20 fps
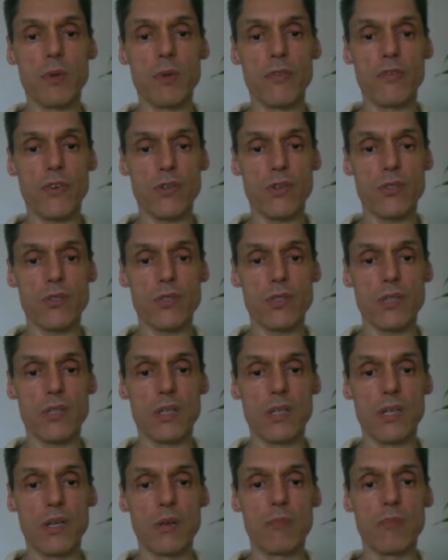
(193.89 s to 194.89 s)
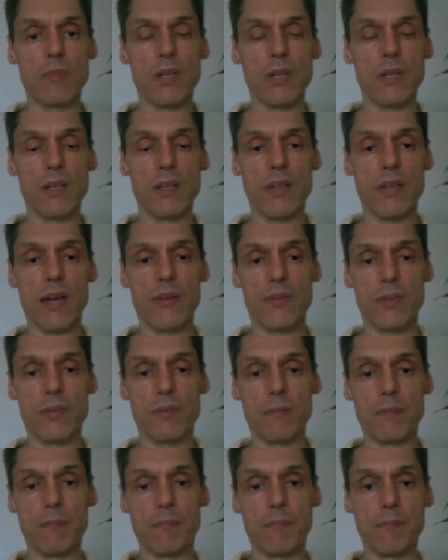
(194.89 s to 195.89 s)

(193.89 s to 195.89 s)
first beneath heaven.